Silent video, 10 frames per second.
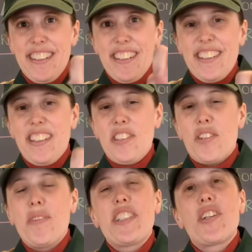These are
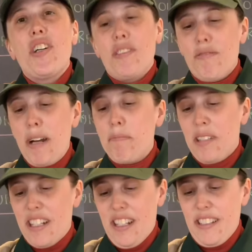what's called
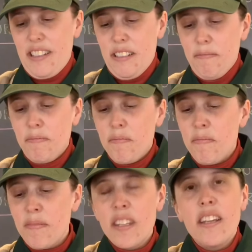replicas.
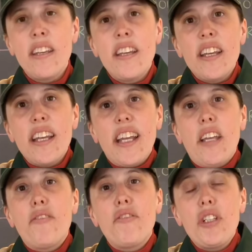
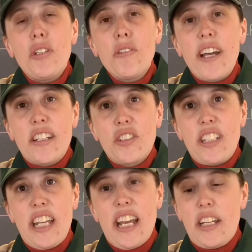If you actually
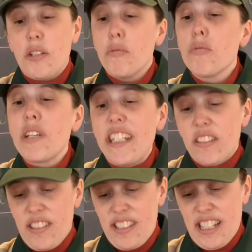had a
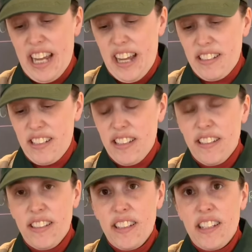real scat
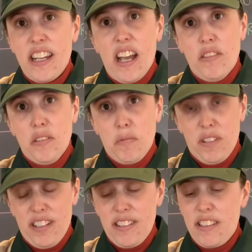out in the
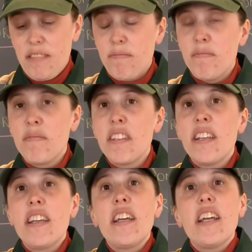woods
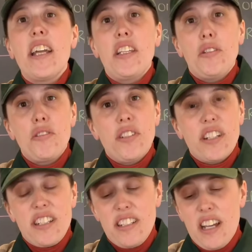and you took
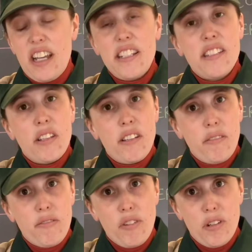a nice
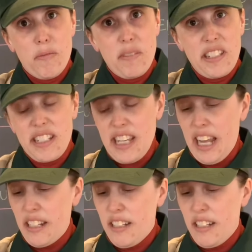firm stick